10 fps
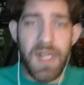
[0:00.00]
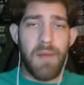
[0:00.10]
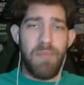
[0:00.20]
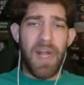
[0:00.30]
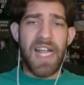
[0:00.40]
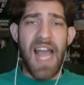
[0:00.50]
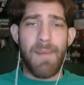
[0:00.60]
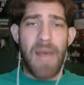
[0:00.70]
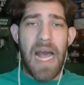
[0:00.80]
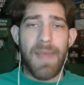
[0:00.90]
and Bug-Eye
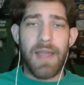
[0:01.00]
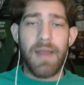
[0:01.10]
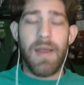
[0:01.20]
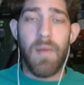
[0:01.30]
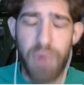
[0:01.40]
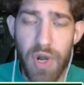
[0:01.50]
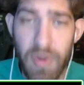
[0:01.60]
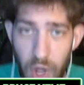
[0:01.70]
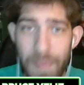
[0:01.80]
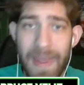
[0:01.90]
ah, Bobby. Brook
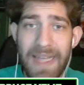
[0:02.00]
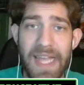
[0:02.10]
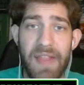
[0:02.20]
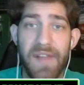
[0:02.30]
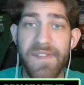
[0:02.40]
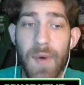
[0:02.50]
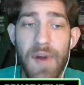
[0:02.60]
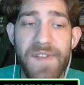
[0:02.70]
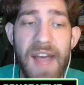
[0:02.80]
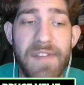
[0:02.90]
Lopez had like four
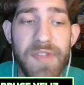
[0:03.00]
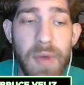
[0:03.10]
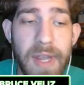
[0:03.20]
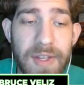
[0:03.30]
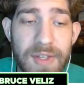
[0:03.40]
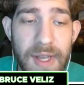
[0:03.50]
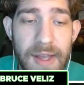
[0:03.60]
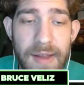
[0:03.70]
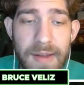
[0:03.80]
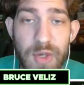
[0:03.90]
or five threes.
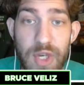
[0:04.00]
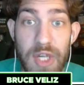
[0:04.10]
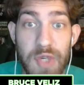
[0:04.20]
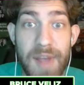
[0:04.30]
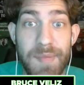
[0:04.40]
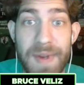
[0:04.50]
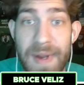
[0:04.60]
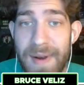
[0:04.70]
Josh Crampton.